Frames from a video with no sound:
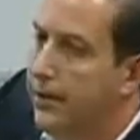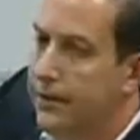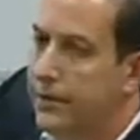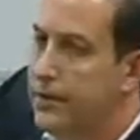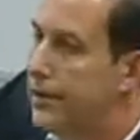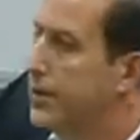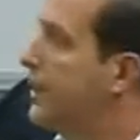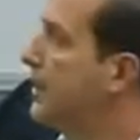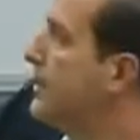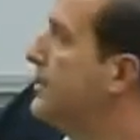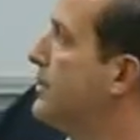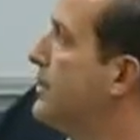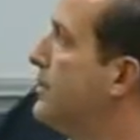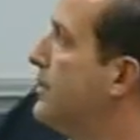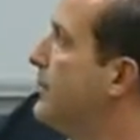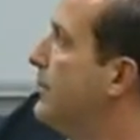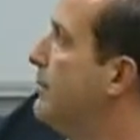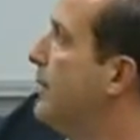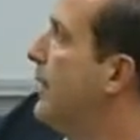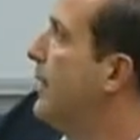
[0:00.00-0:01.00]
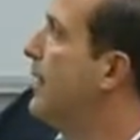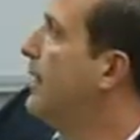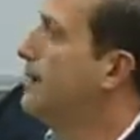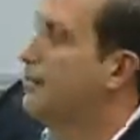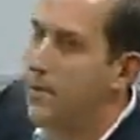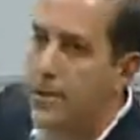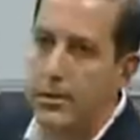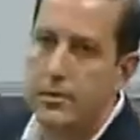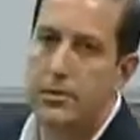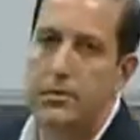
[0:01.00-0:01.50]
a few seconds and turn behind
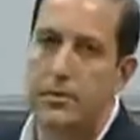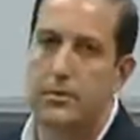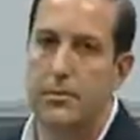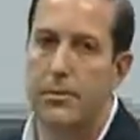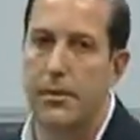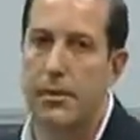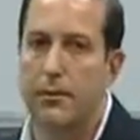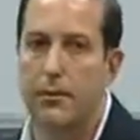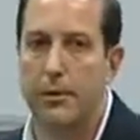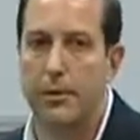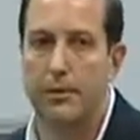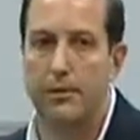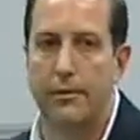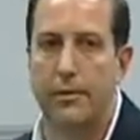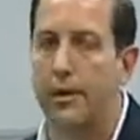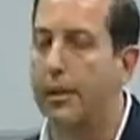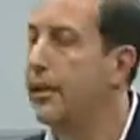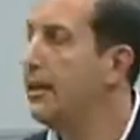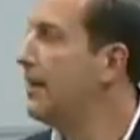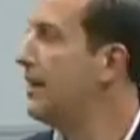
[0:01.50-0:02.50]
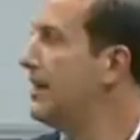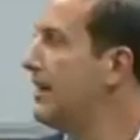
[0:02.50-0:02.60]
him and then do some trail maneuvering.